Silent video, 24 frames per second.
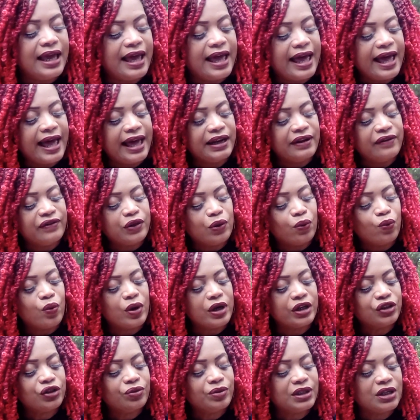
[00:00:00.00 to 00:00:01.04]
out of the
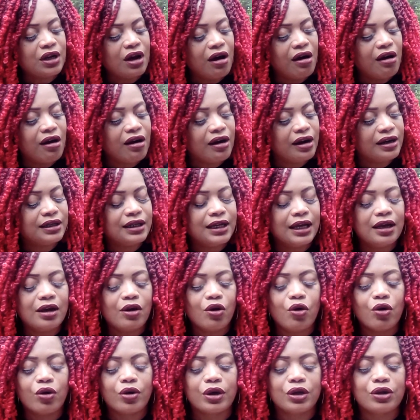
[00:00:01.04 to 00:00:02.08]
Wondering Heart
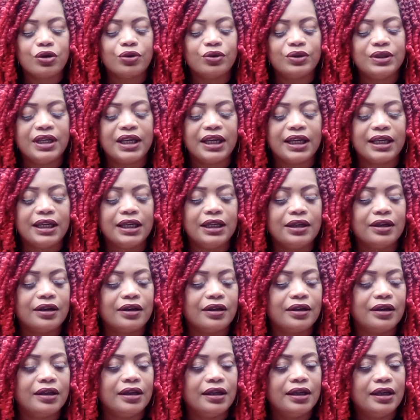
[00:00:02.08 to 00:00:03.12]
Oracle deck here?